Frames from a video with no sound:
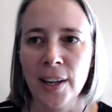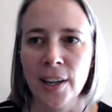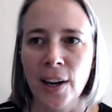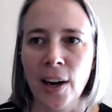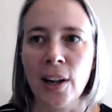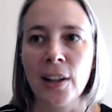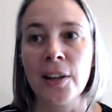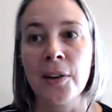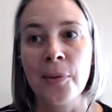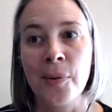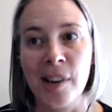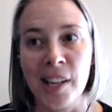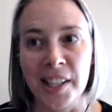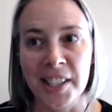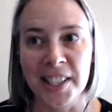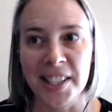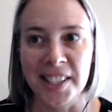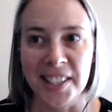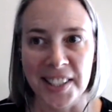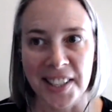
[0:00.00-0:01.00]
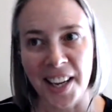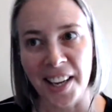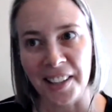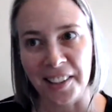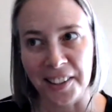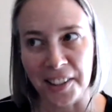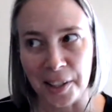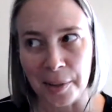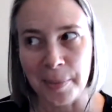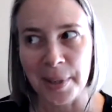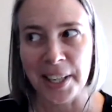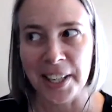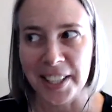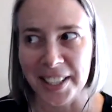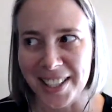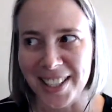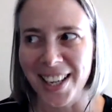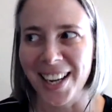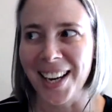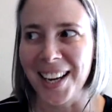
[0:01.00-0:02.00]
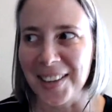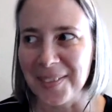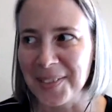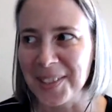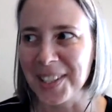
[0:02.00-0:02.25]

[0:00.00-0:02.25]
all at once, not a little bit at a time,